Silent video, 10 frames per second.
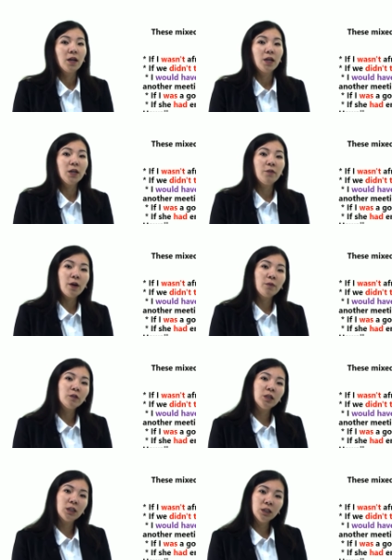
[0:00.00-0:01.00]
If I was
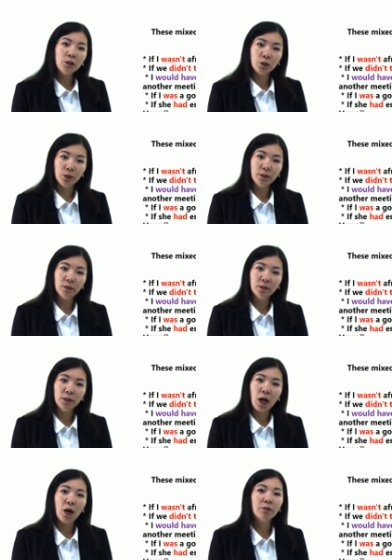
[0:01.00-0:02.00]
a good cook,
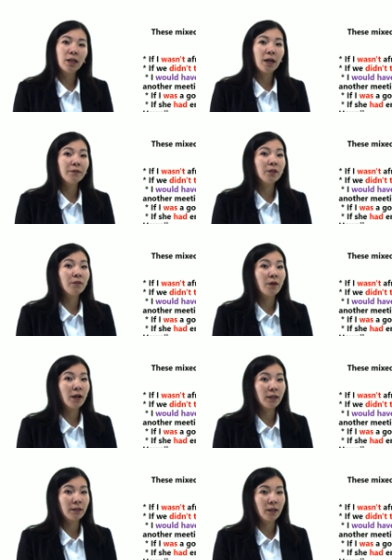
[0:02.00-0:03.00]
I would have
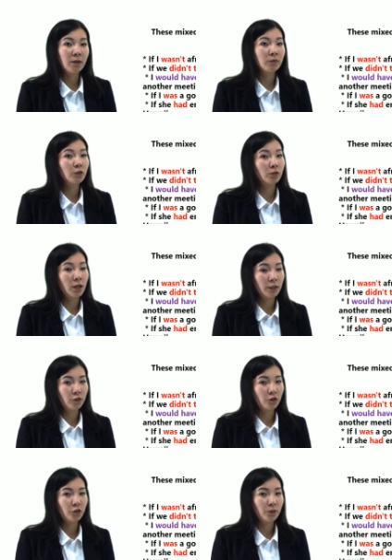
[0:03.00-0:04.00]
invited them to
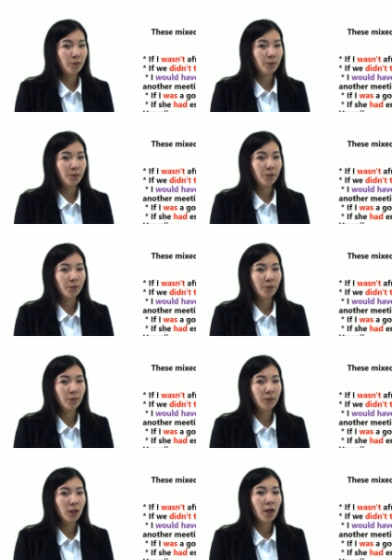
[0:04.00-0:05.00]
lunch.
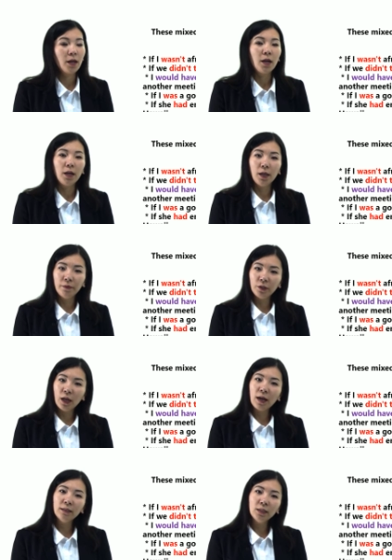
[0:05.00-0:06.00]
If she
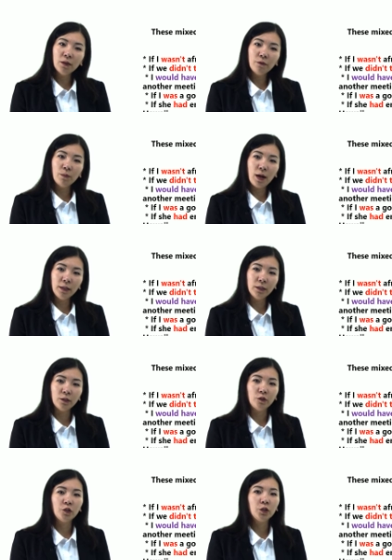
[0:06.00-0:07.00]
had enough money,
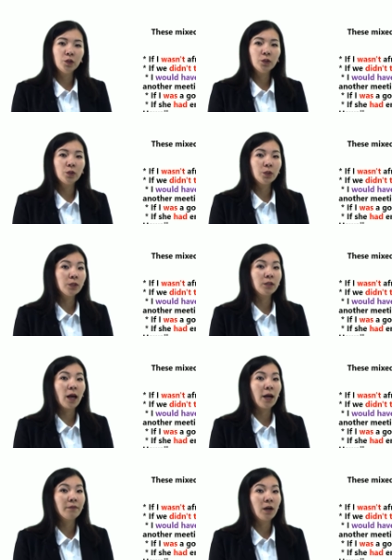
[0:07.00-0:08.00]
she could
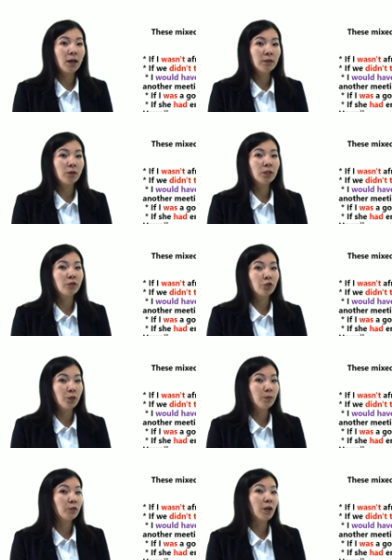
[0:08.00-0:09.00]
have gone on a
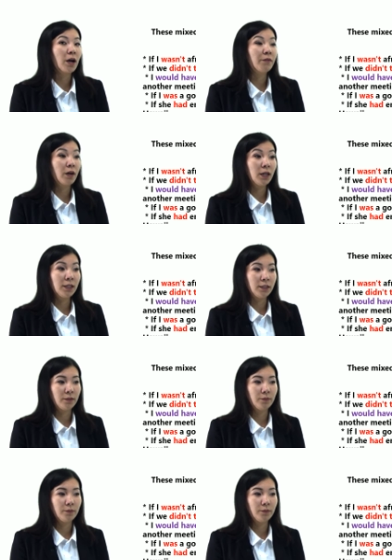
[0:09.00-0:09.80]
trip to Hawaii.